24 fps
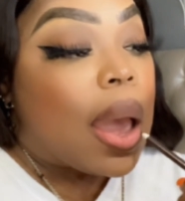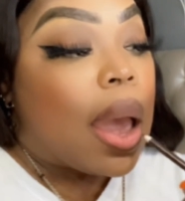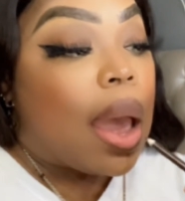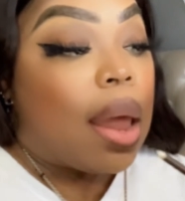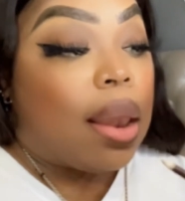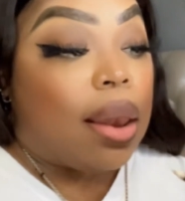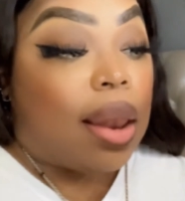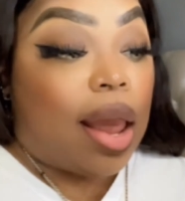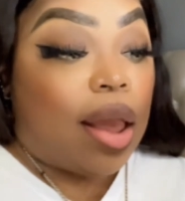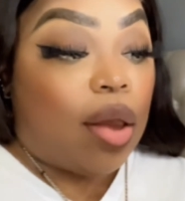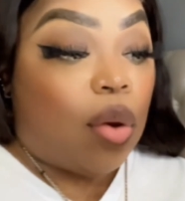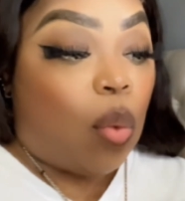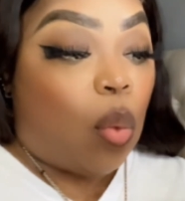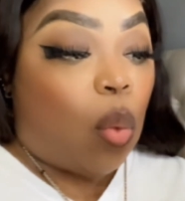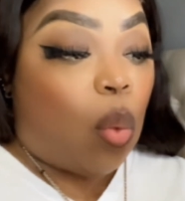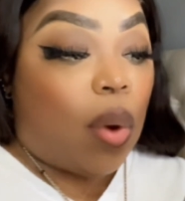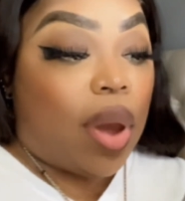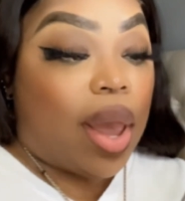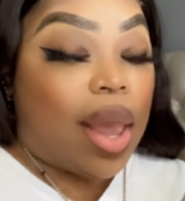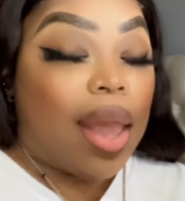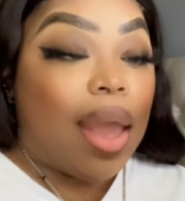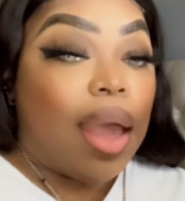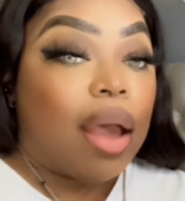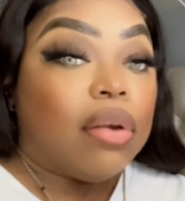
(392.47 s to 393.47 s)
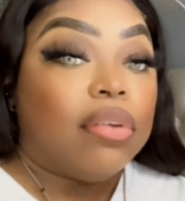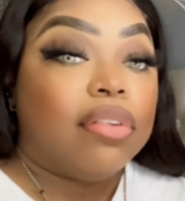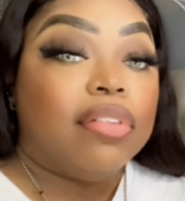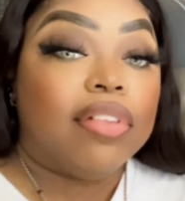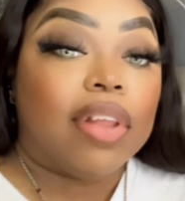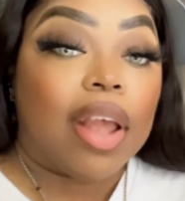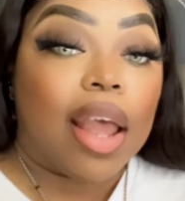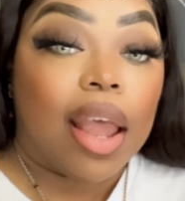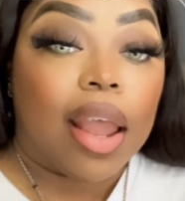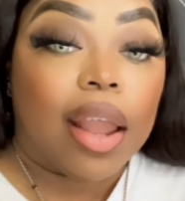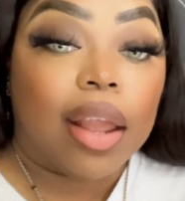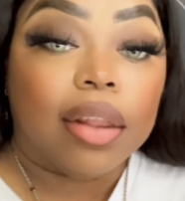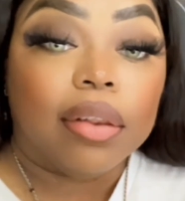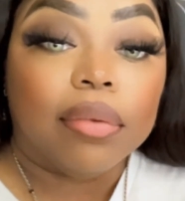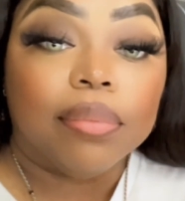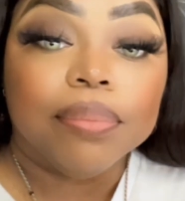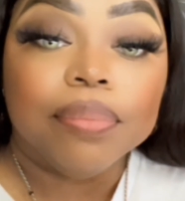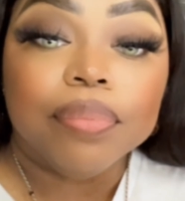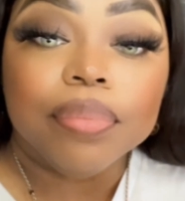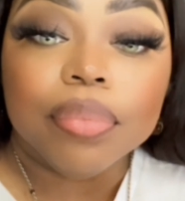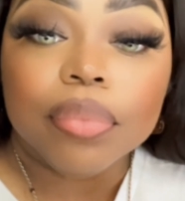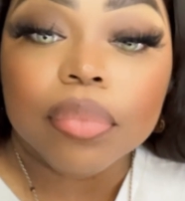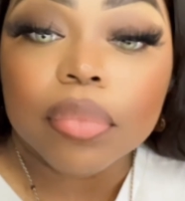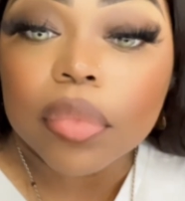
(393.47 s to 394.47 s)
like way outside.
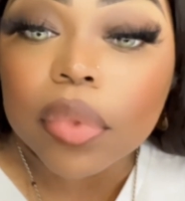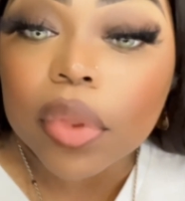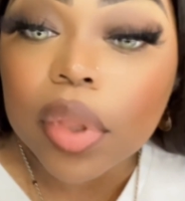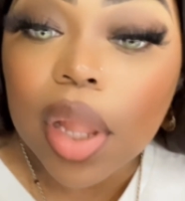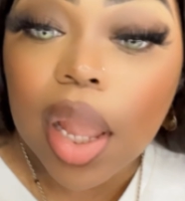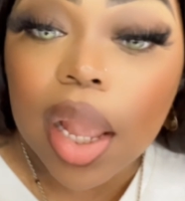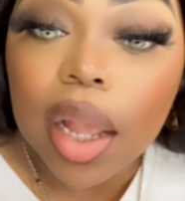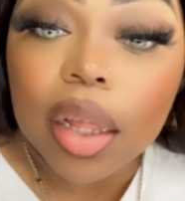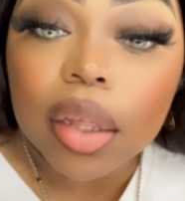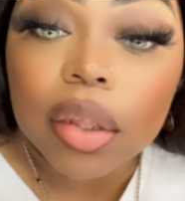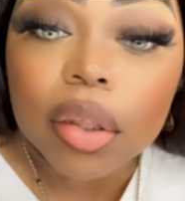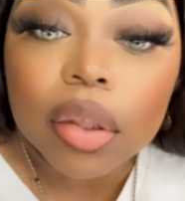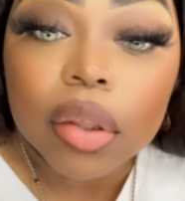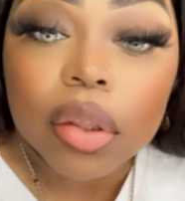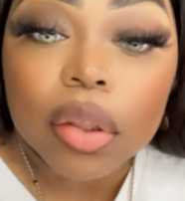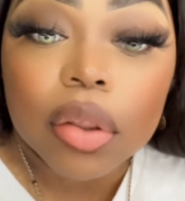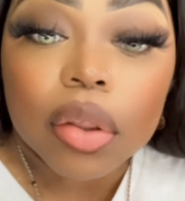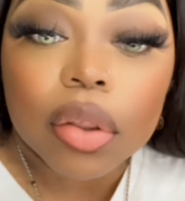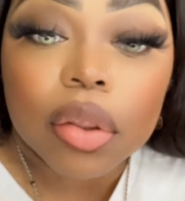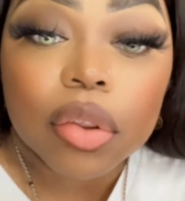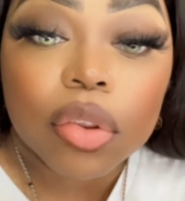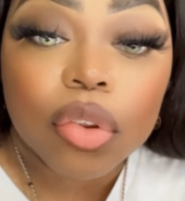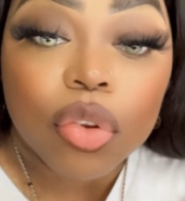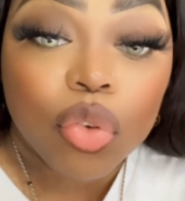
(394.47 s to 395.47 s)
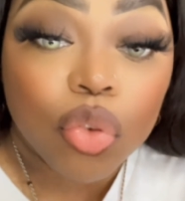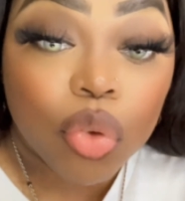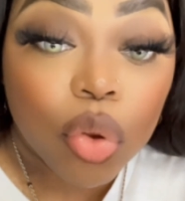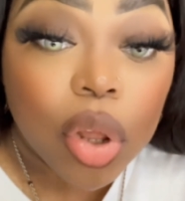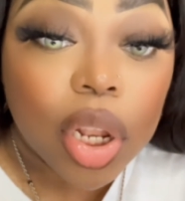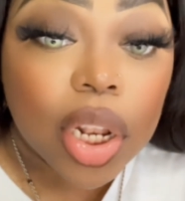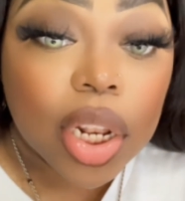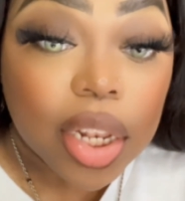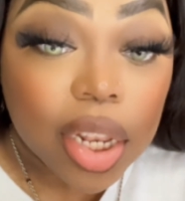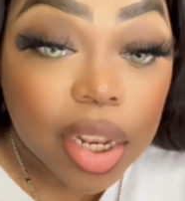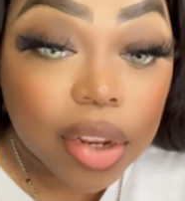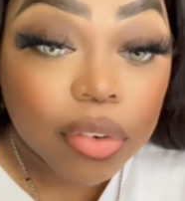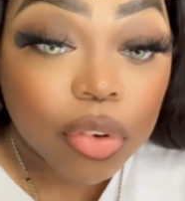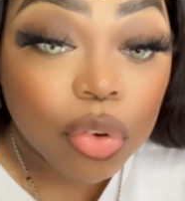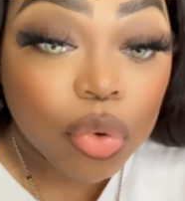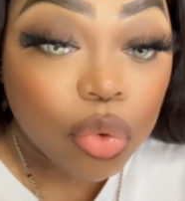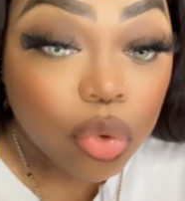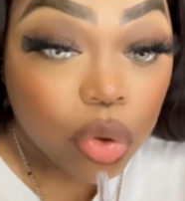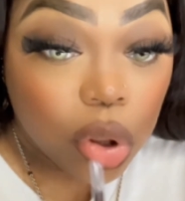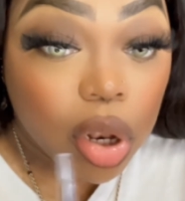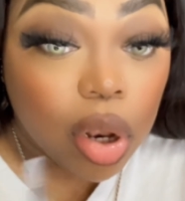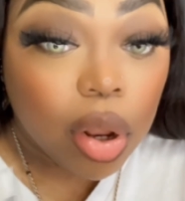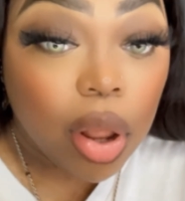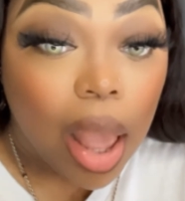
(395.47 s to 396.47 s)
Like, you sort
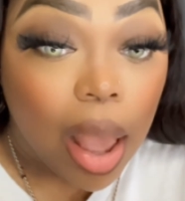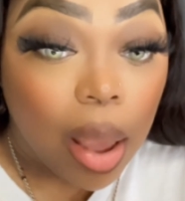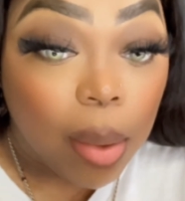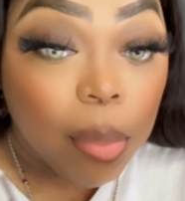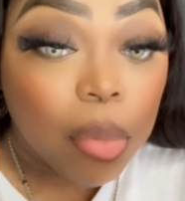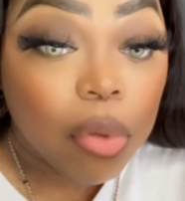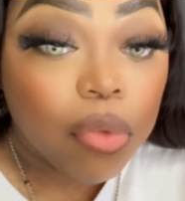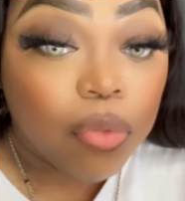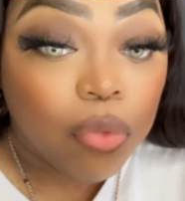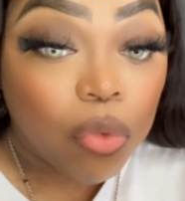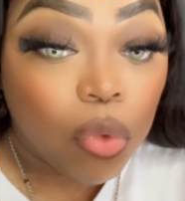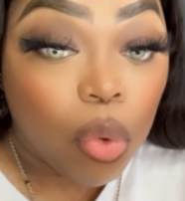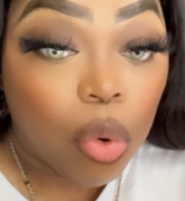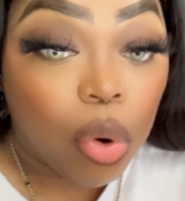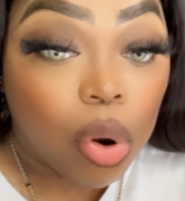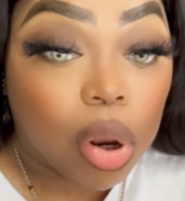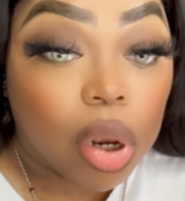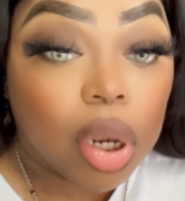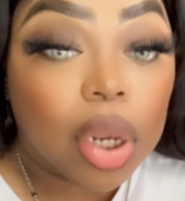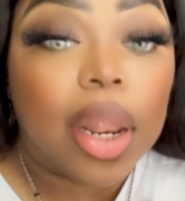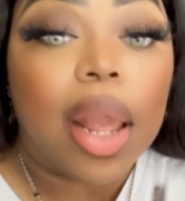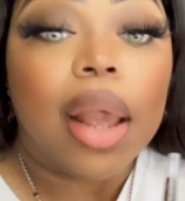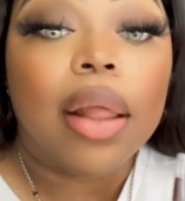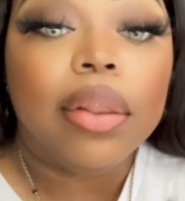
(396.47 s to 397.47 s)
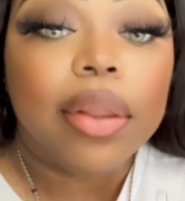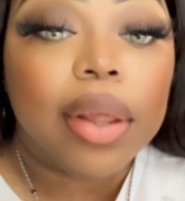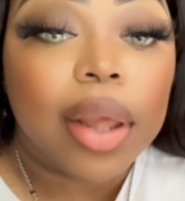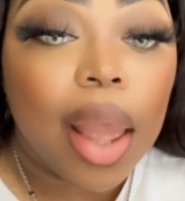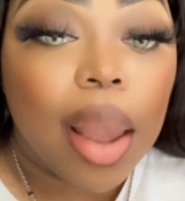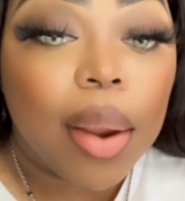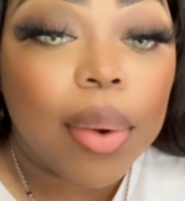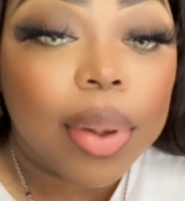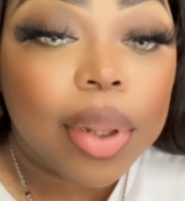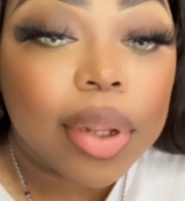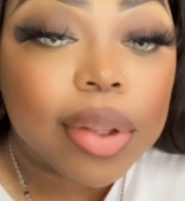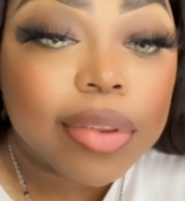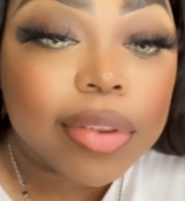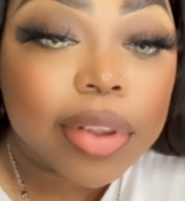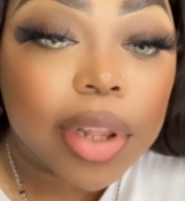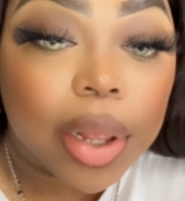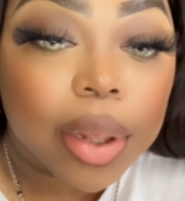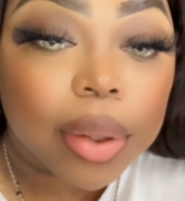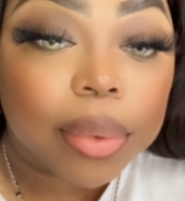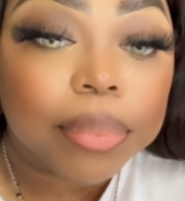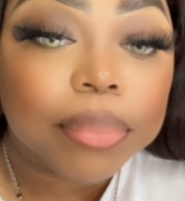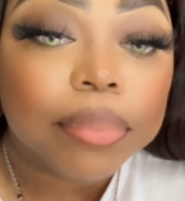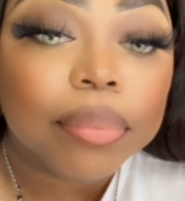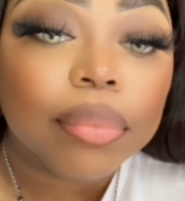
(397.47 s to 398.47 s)
of how before. Now look how it looks now.